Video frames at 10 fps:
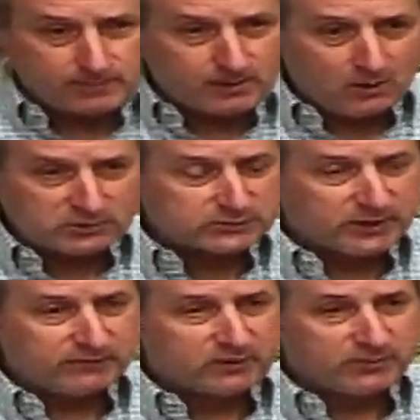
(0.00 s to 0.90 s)
Always pray
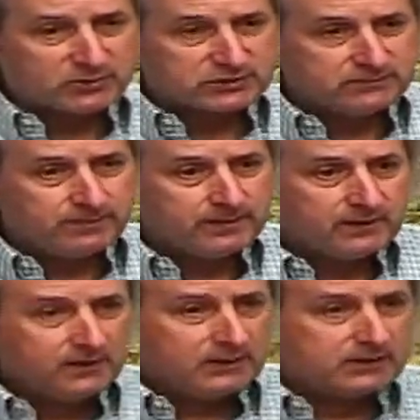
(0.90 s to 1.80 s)
for the person,
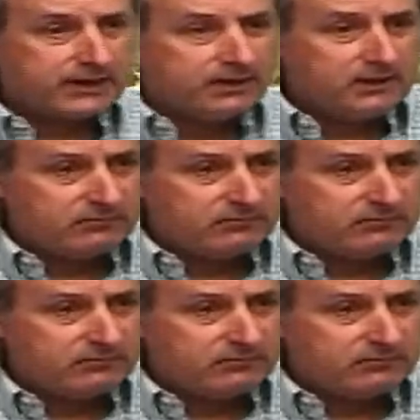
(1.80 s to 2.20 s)
okay?